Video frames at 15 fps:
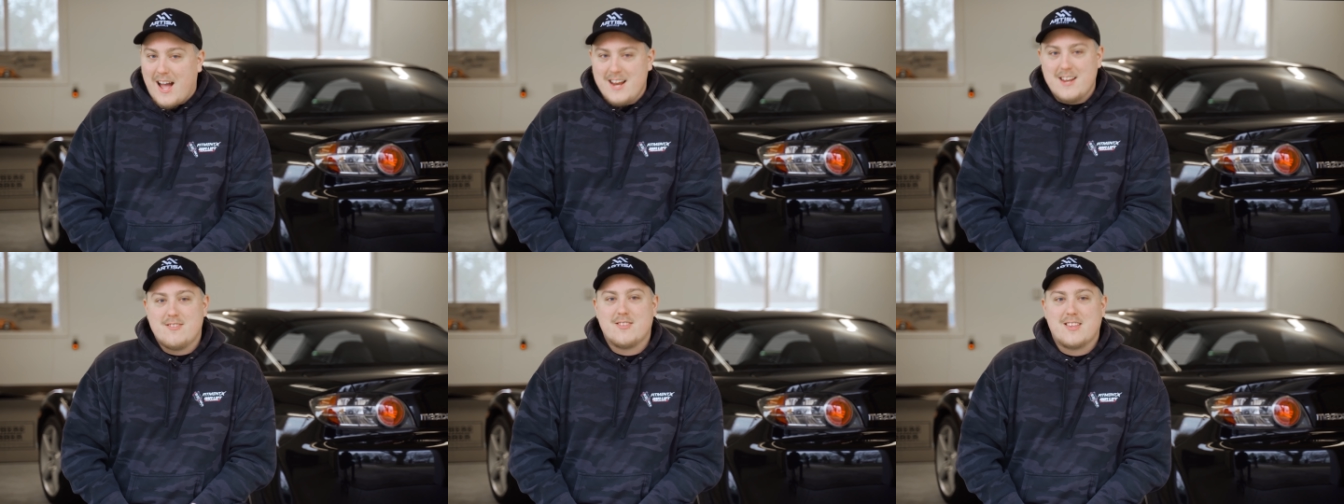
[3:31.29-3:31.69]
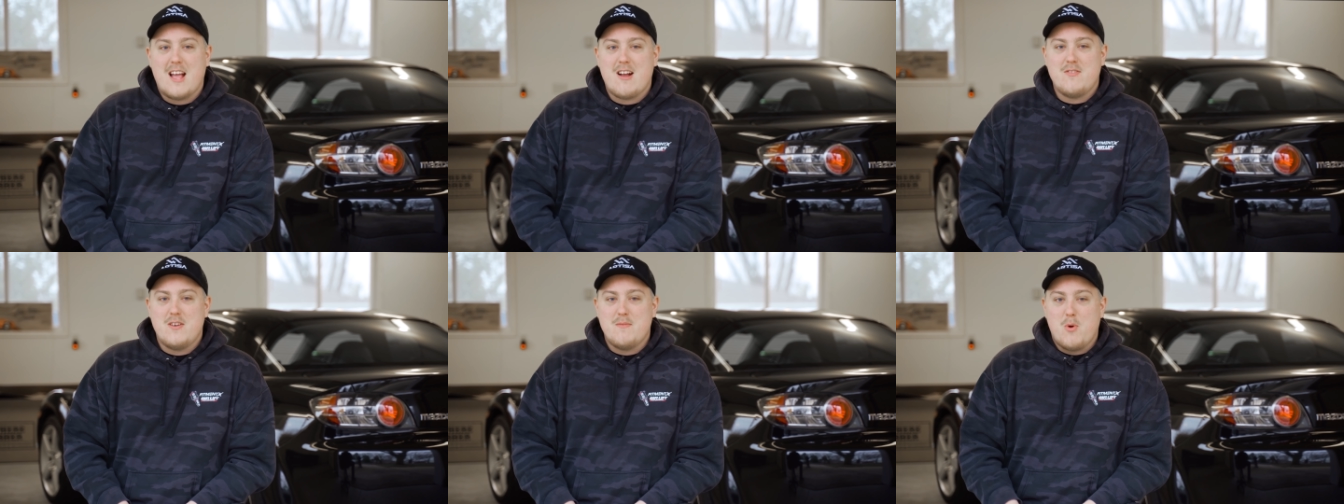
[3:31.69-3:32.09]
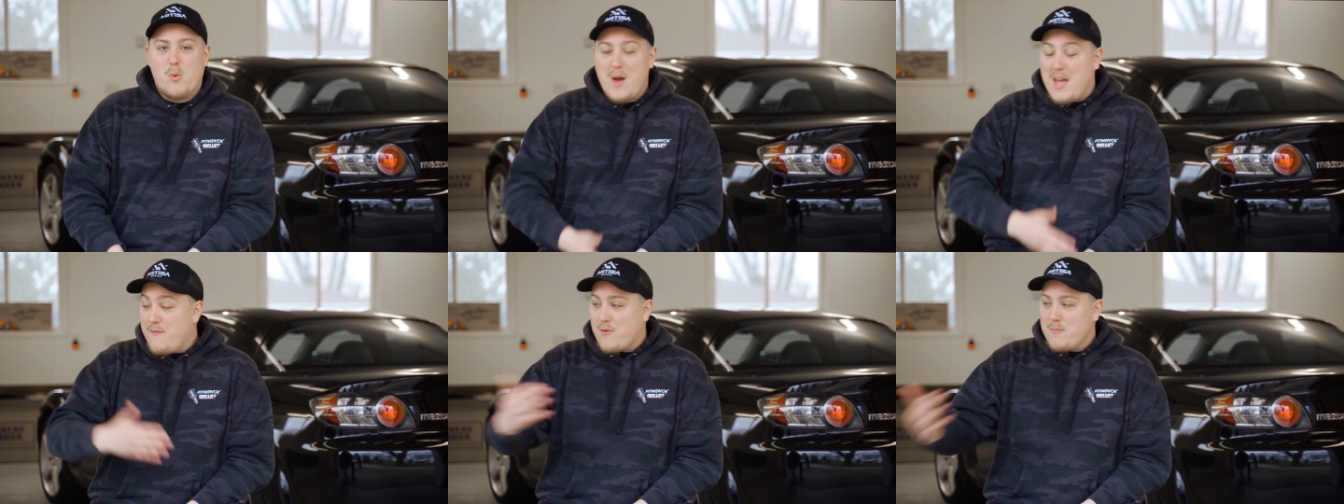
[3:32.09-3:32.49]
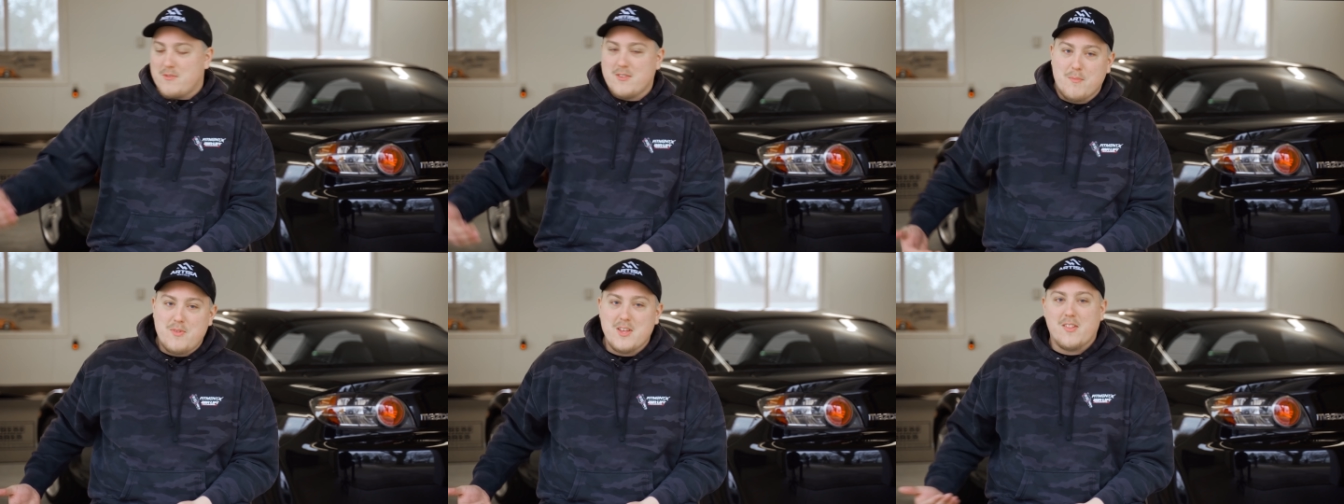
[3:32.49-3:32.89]
kind of scare them away from
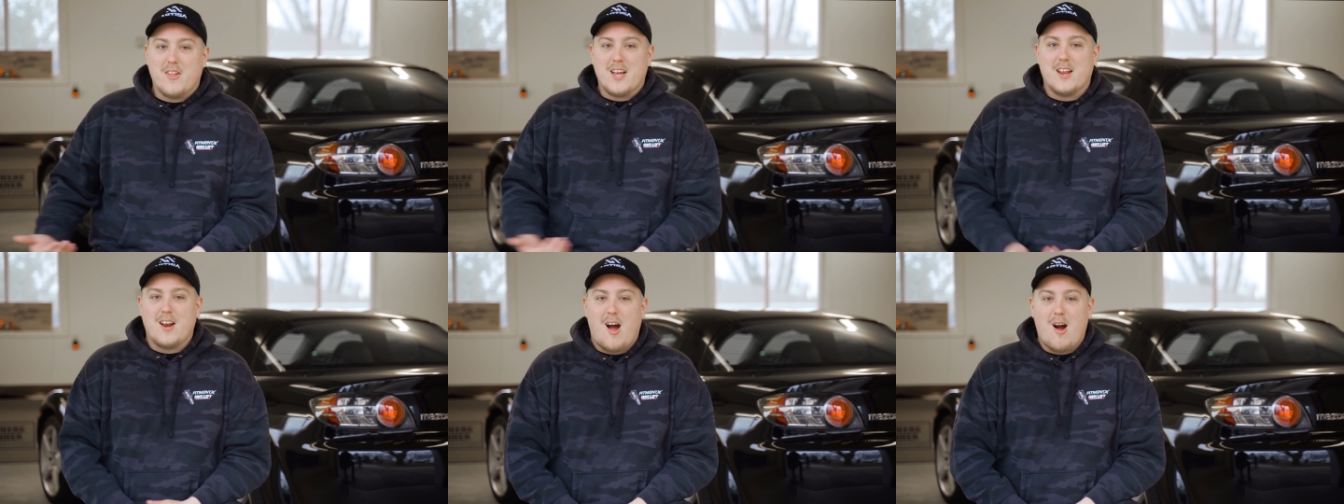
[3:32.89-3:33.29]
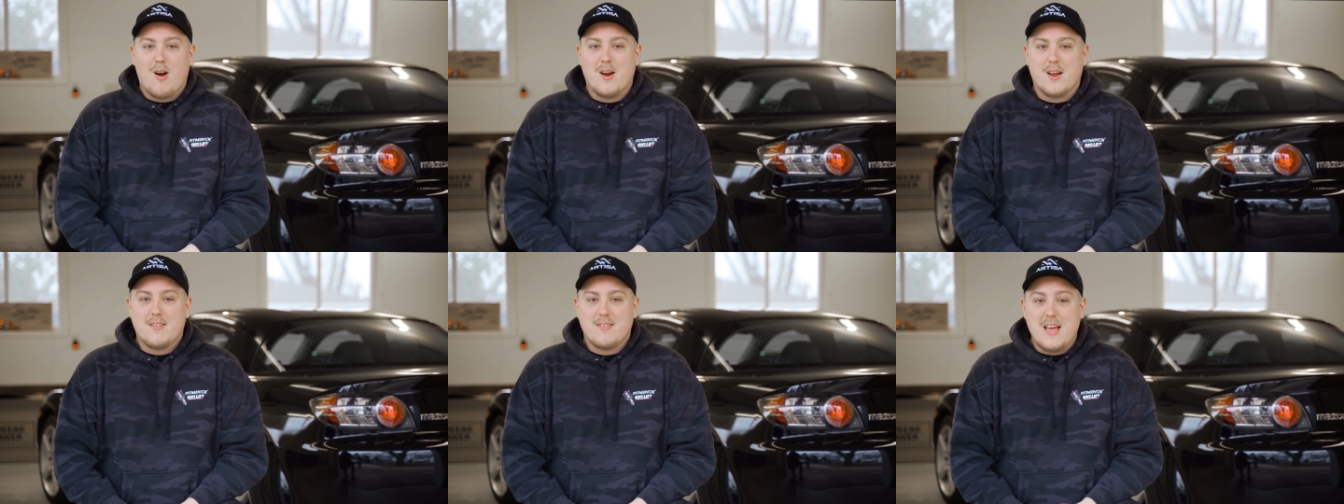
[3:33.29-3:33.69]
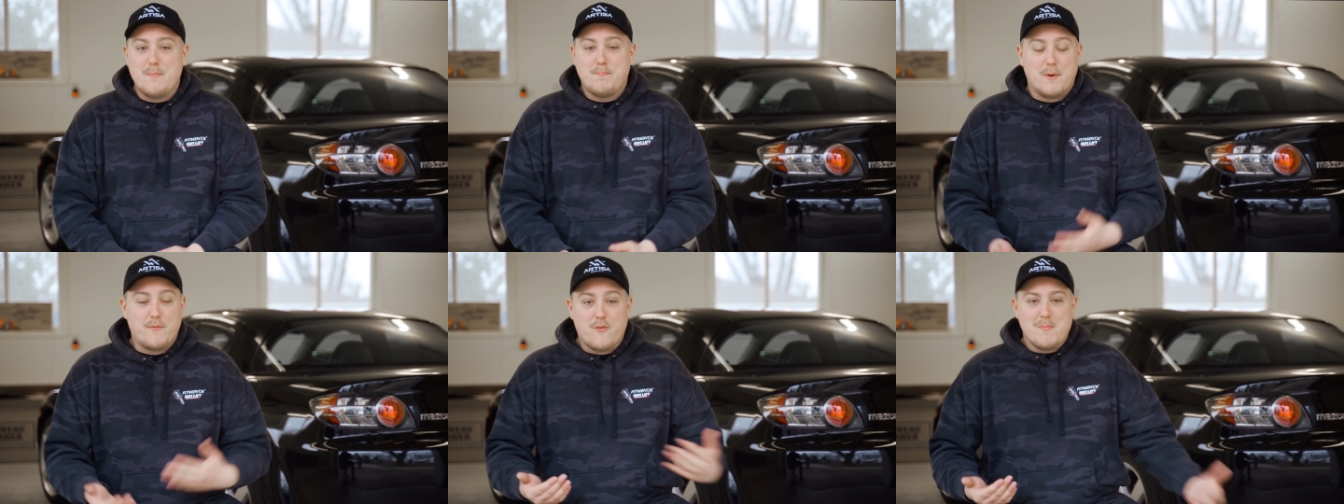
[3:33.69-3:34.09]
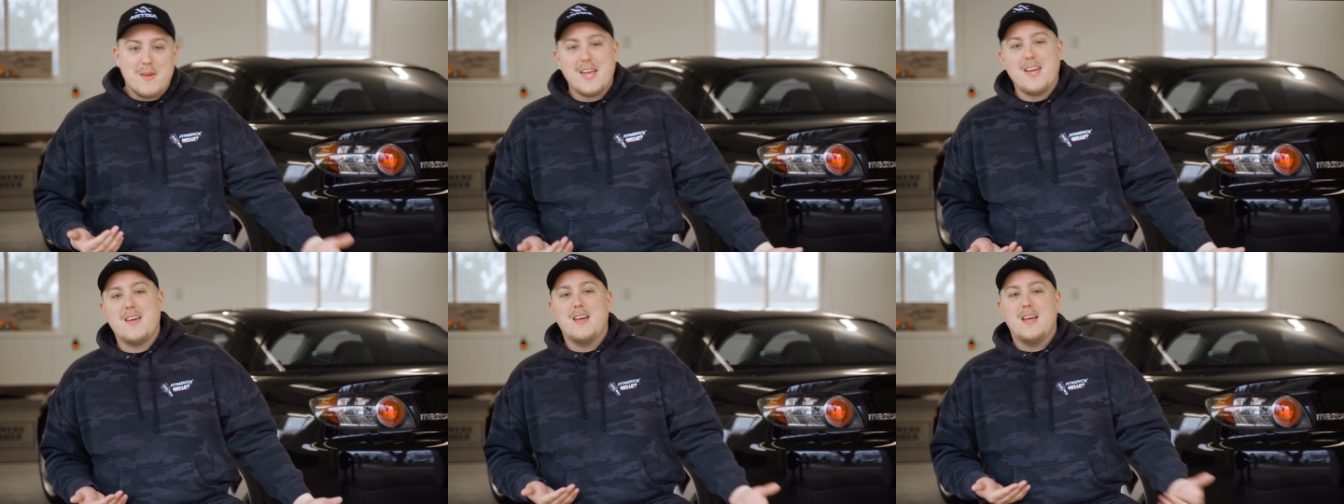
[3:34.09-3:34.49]
something like an RX-8, but for
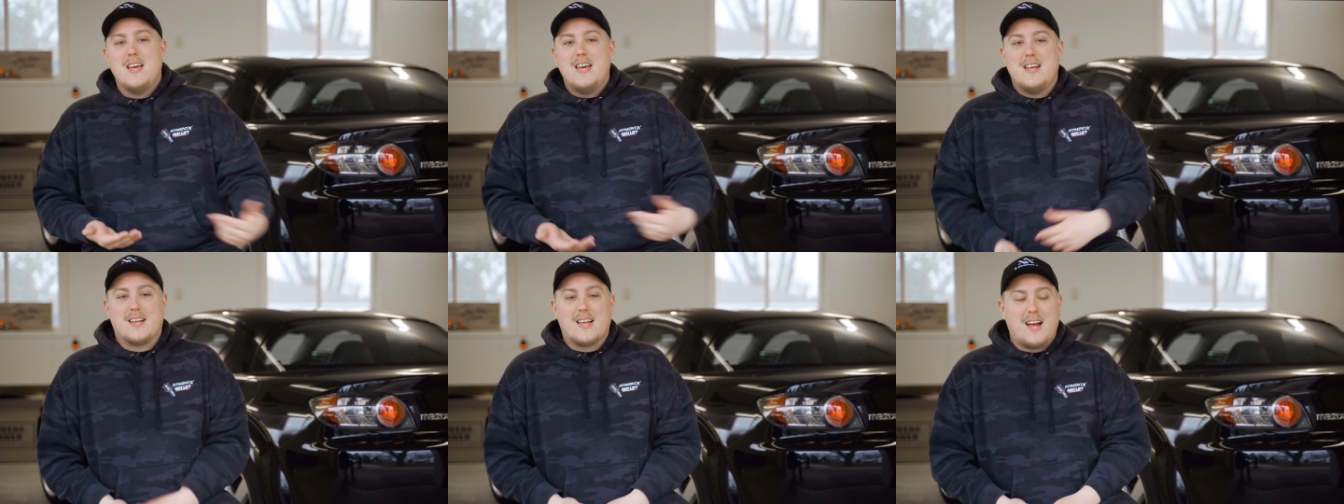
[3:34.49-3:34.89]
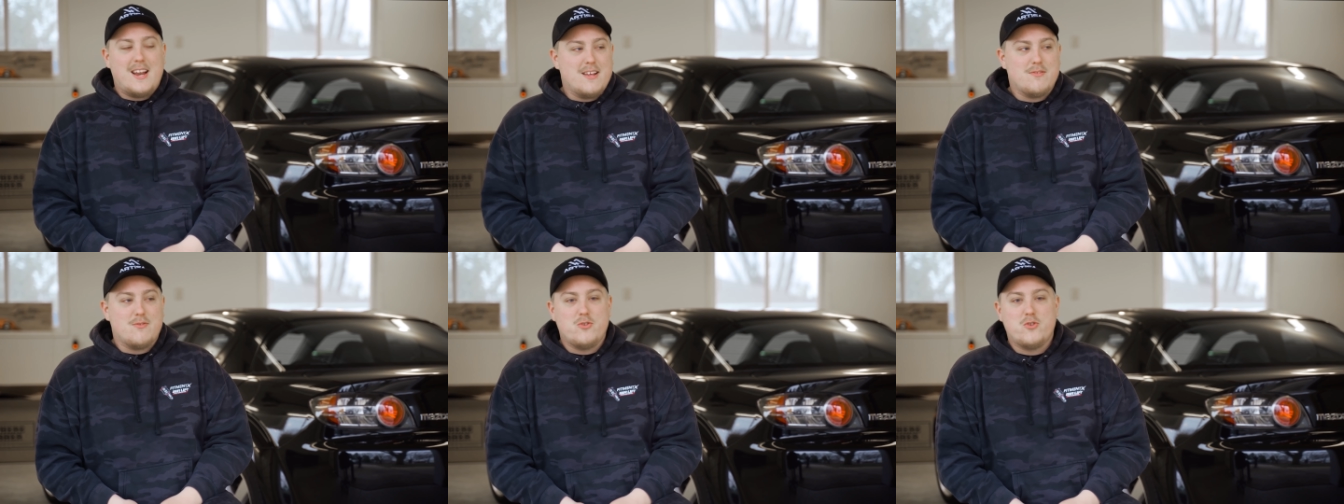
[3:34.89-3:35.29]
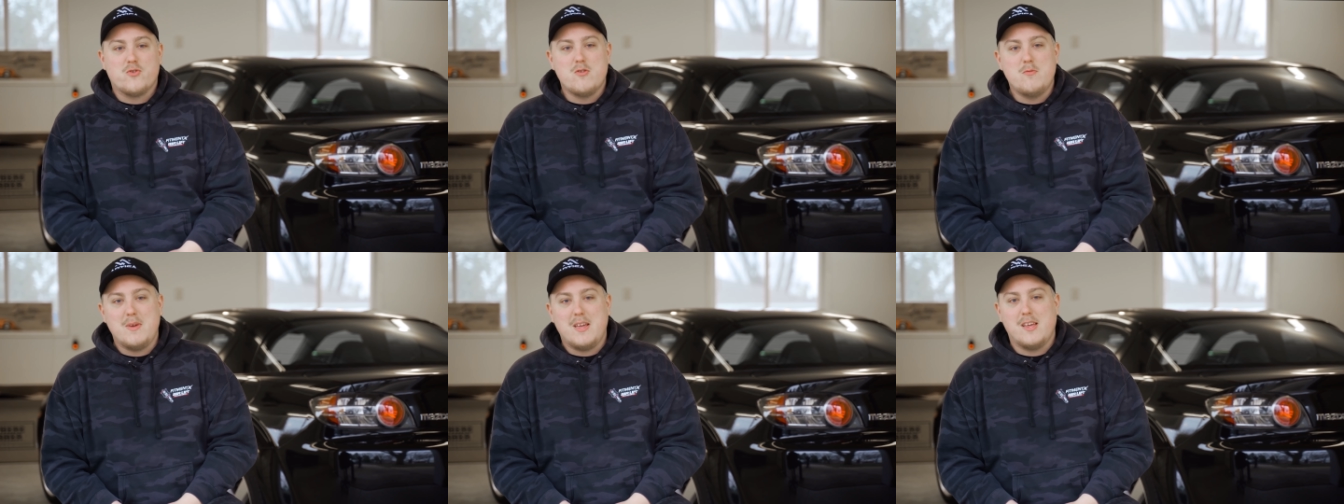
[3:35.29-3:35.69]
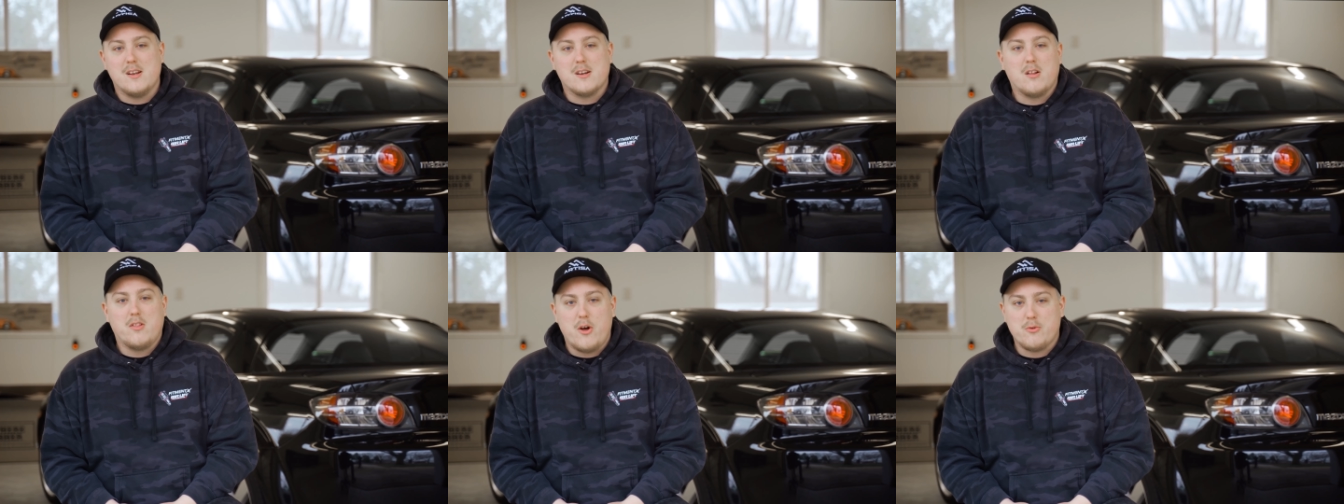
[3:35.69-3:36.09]
me, it kind of drew me in
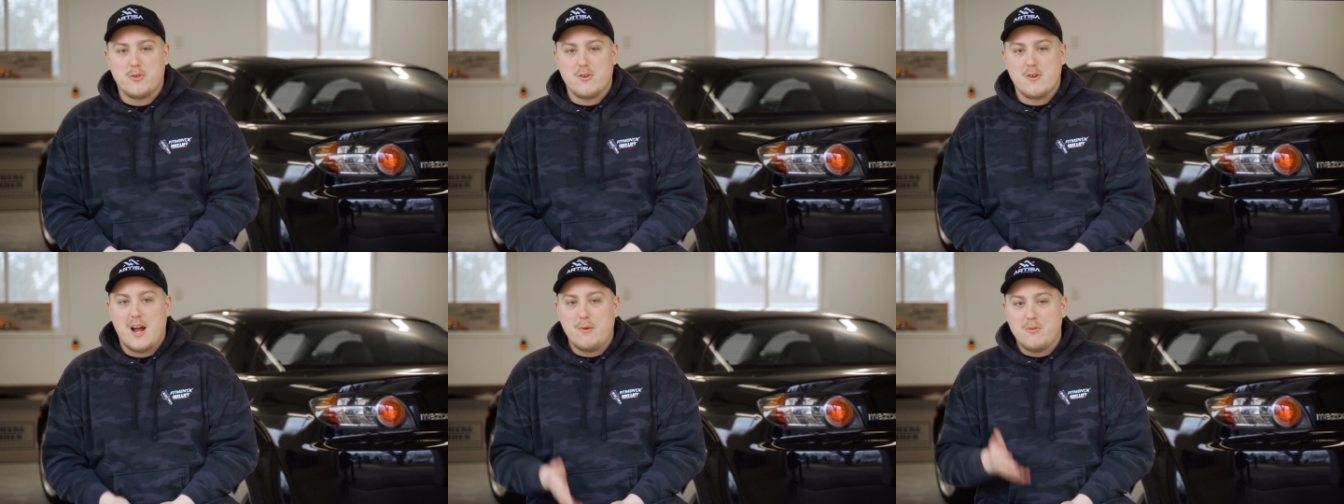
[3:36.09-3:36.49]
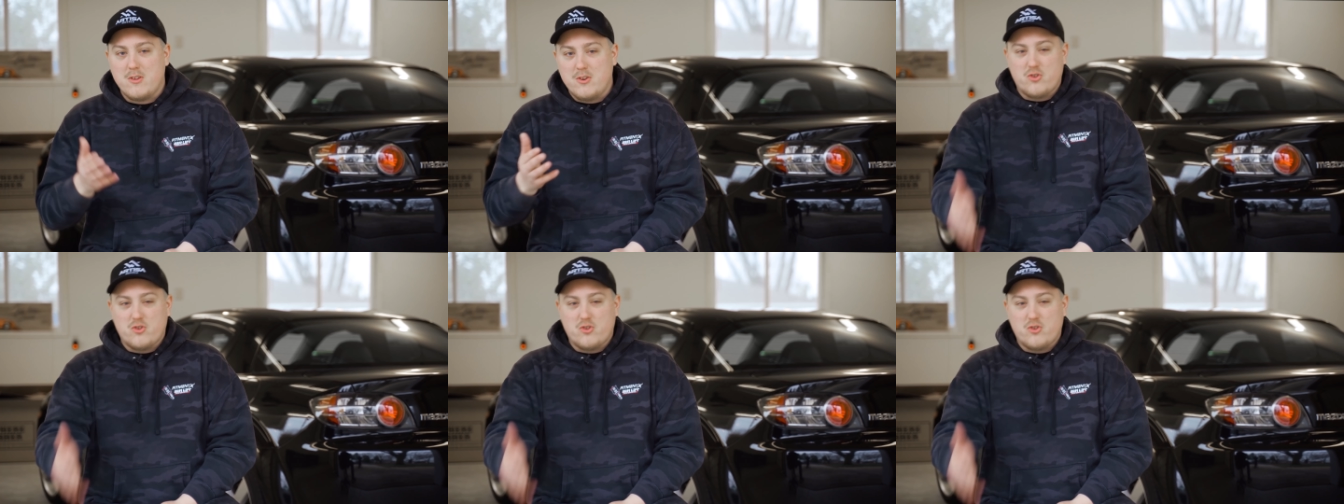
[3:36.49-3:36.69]
closer. I was